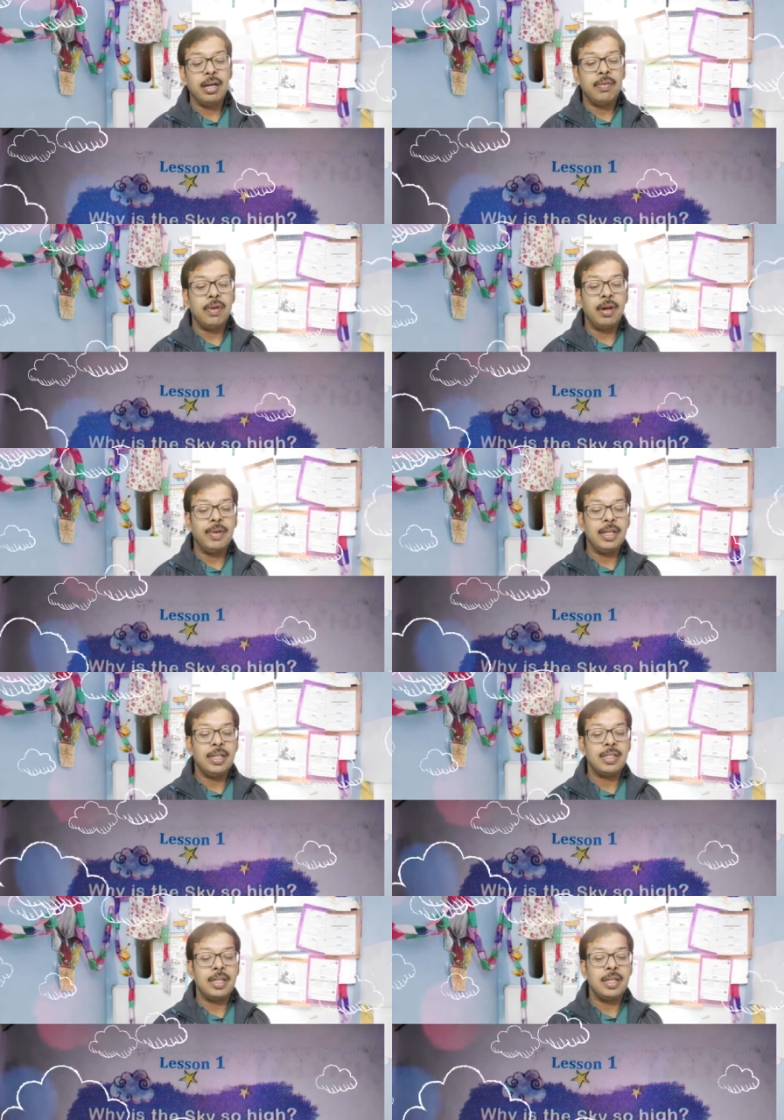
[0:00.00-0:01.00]
from a
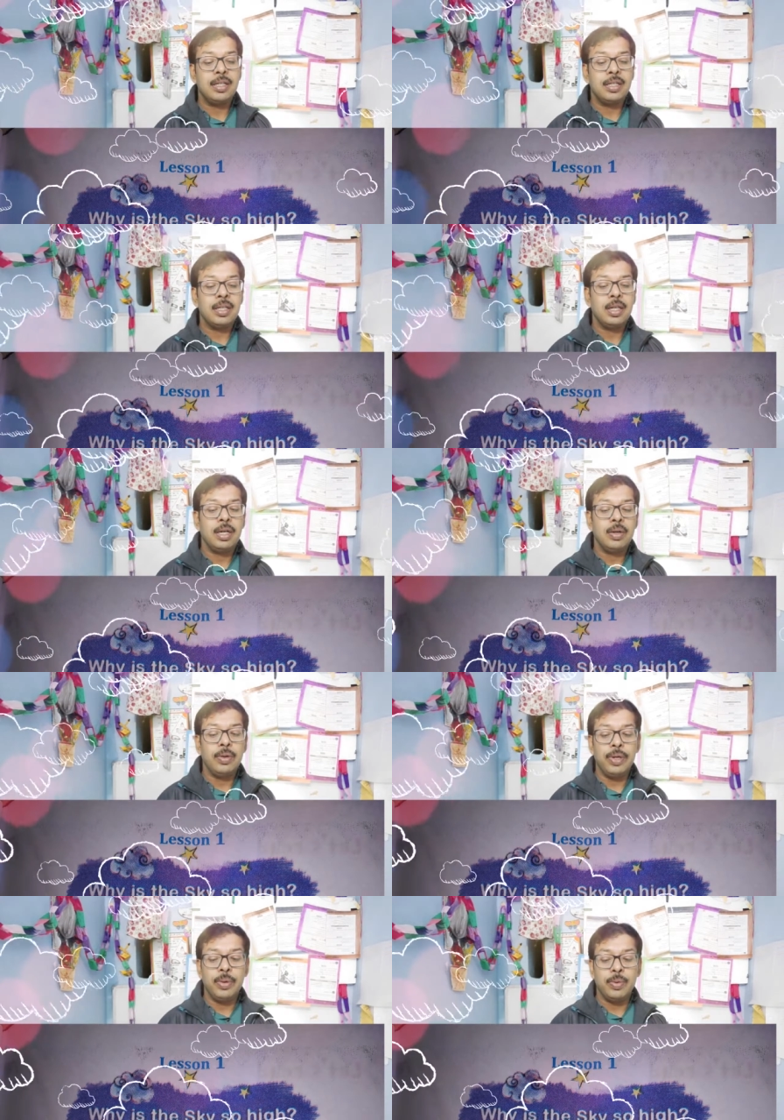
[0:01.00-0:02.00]
distance
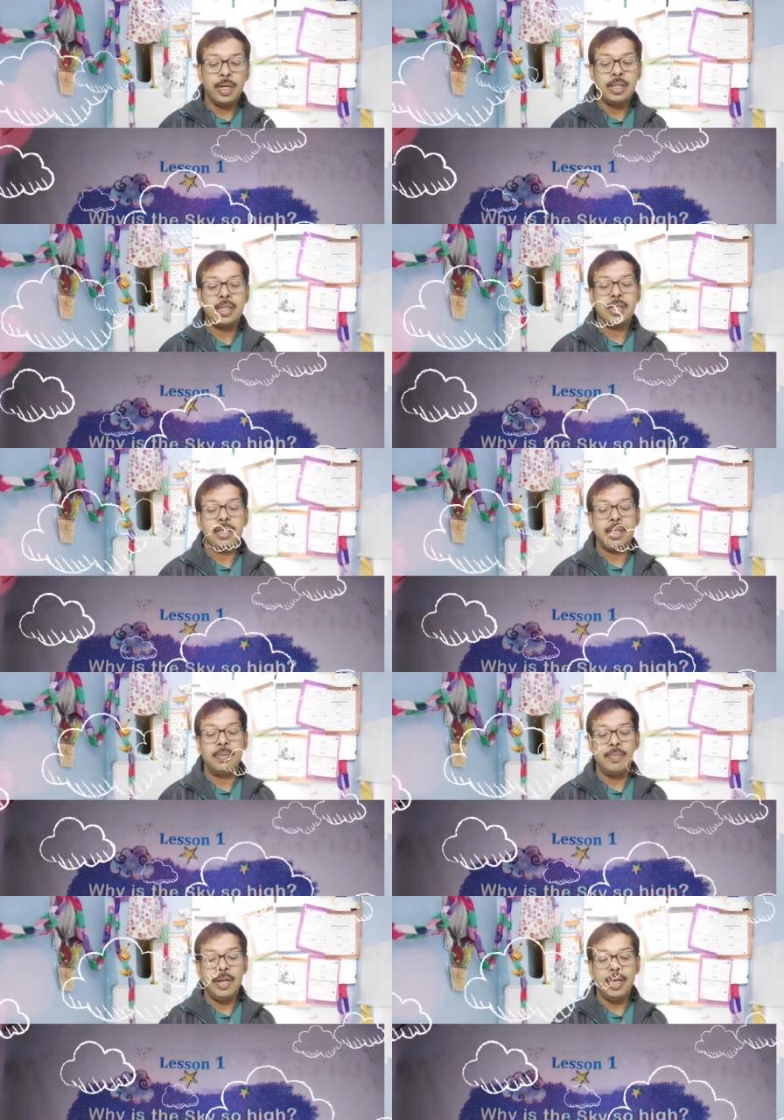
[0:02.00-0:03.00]
who watches the
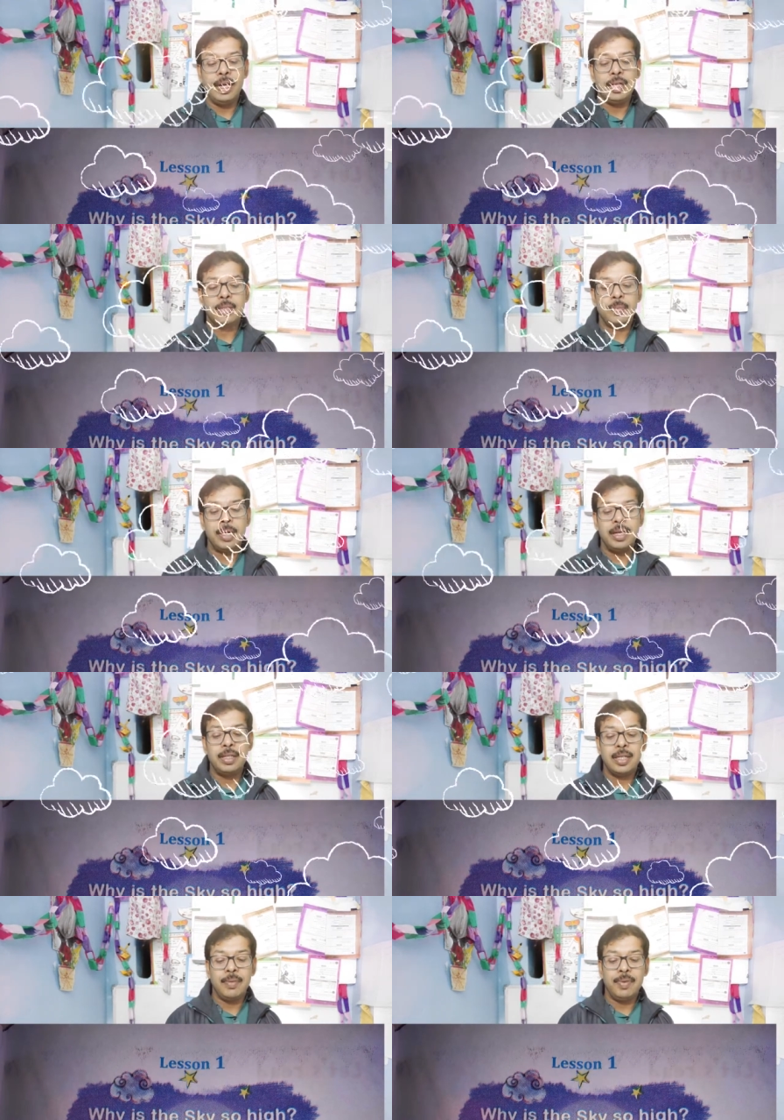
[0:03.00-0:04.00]
play and
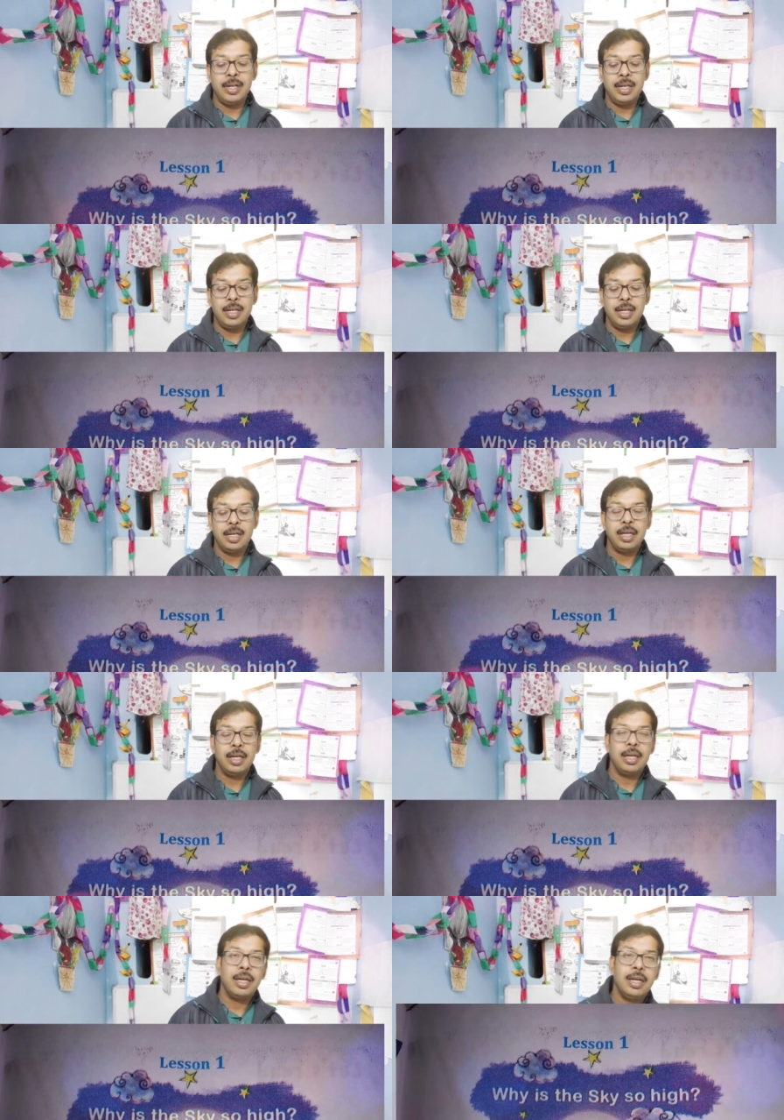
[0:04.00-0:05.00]
smiles happily.
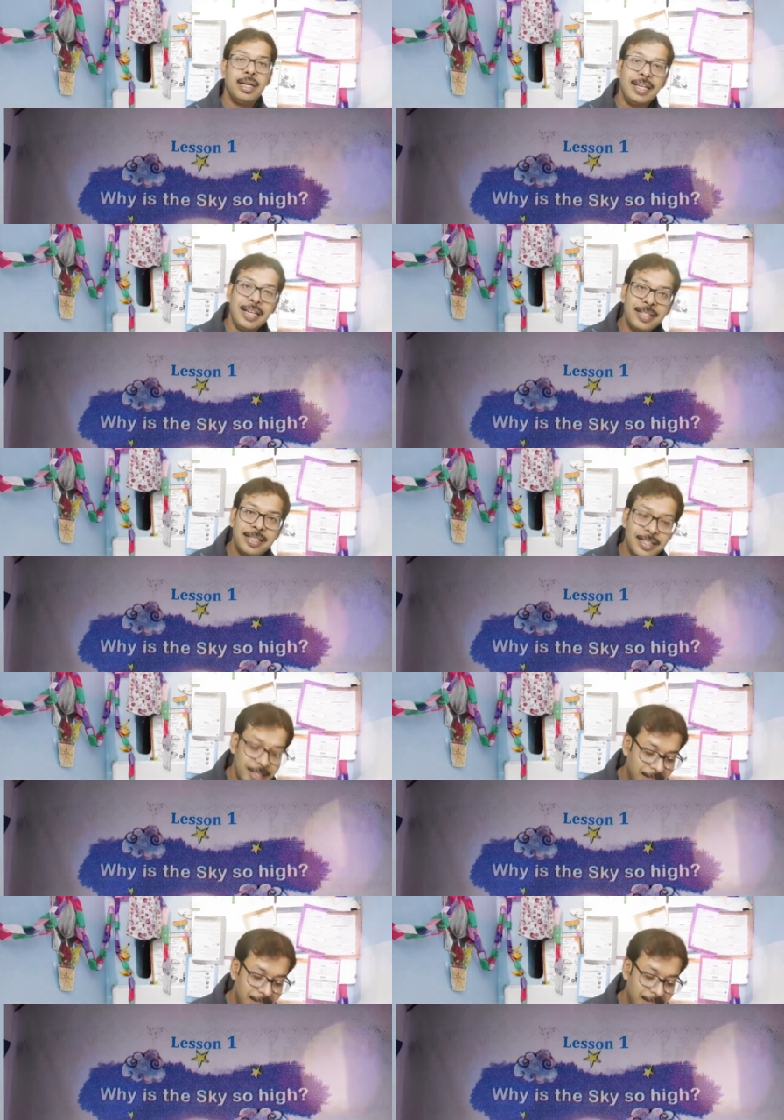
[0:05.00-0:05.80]
Yes,